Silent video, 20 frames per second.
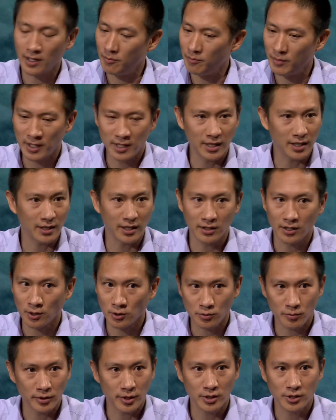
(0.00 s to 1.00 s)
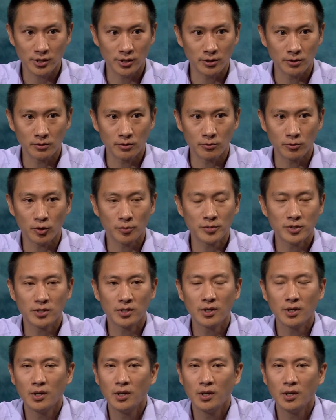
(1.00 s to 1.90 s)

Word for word: Immediately, those were the two groups.